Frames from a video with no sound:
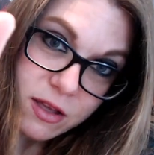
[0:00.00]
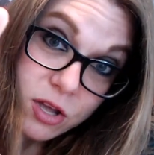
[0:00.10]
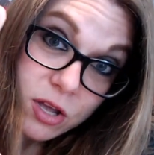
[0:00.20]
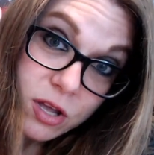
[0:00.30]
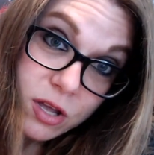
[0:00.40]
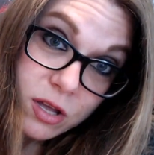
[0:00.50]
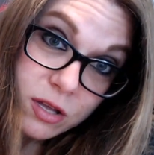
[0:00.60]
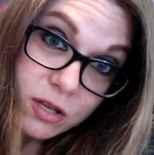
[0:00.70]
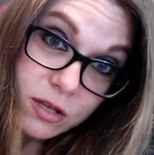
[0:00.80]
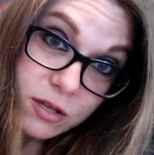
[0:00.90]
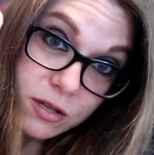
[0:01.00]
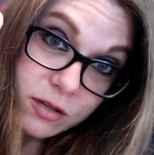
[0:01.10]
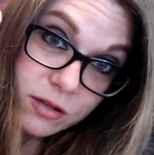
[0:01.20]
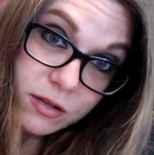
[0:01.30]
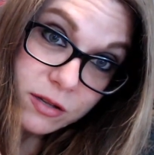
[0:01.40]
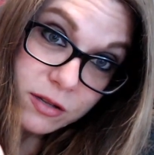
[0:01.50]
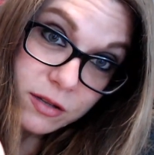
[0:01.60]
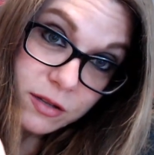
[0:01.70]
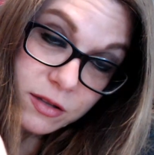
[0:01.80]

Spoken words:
(no one is talking)